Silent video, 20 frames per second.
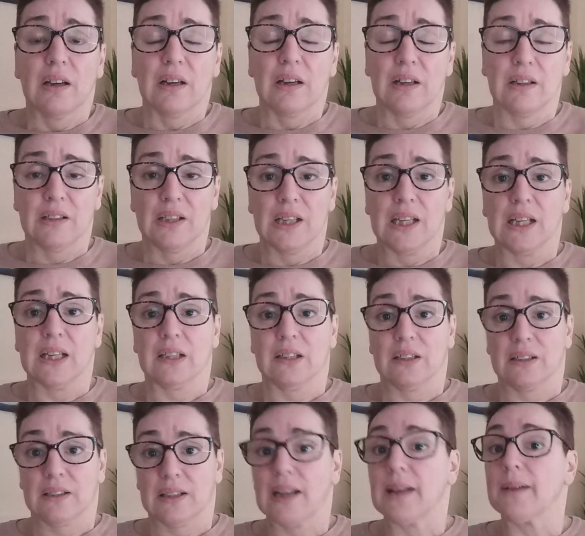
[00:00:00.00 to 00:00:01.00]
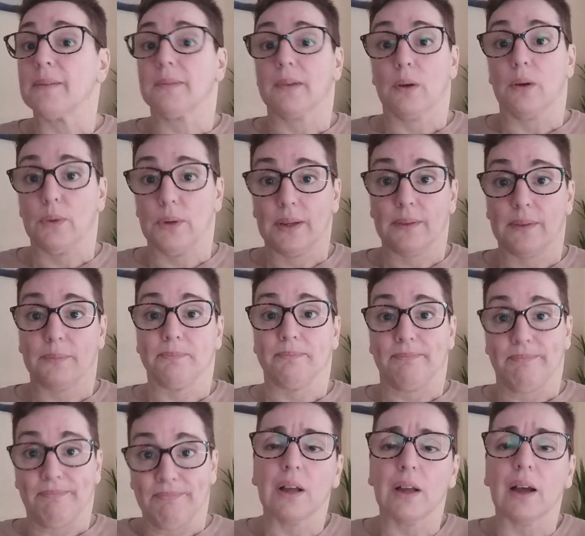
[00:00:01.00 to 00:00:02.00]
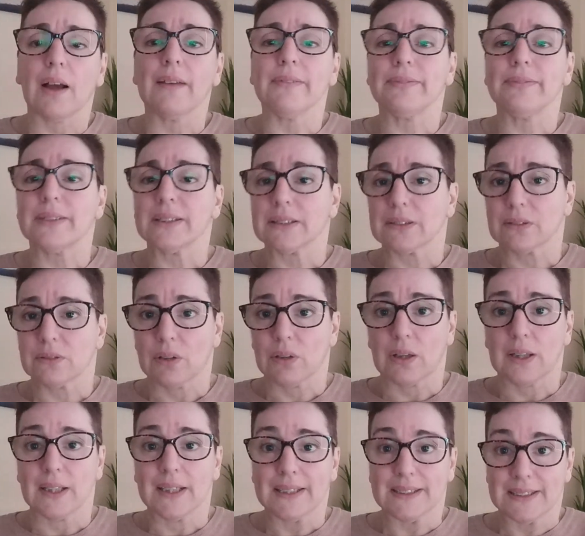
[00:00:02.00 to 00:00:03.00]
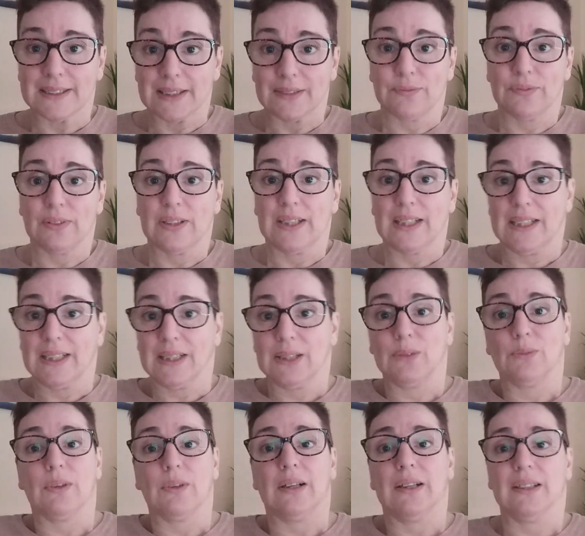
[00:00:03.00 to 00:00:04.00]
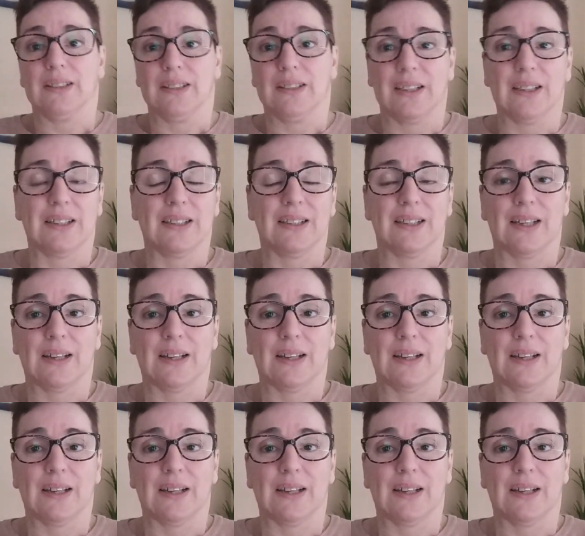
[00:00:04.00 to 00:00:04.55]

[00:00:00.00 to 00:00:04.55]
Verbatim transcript: and then keep going. Life is not easy for anyone and